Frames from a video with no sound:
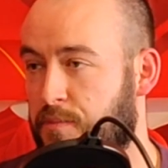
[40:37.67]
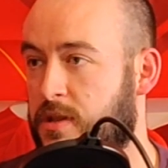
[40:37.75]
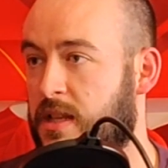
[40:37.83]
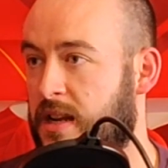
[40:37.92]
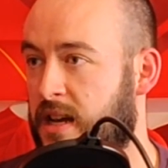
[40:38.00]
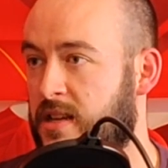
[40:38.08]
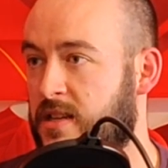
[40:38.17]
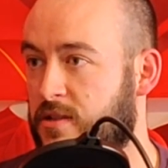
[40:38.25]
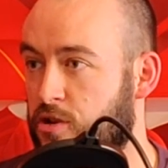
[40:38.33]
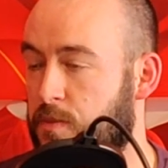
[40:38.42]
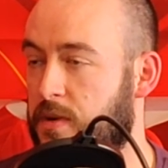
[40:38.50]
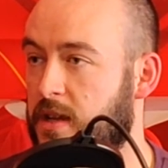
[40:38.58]
but the last
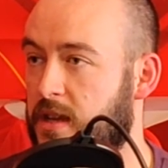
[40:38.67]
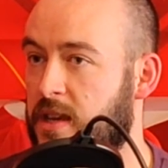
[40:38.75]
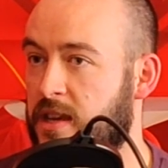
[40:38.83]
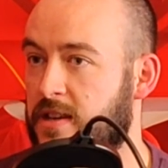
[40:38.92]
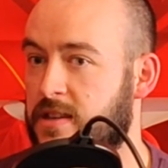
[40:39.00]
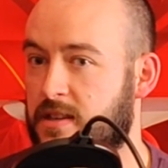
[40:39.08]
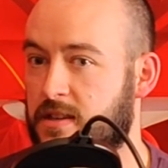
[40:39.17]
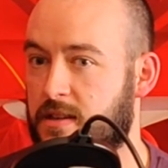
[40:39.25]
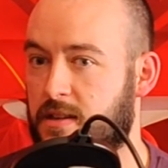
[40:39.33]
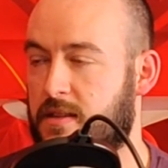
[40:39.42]
couple of years,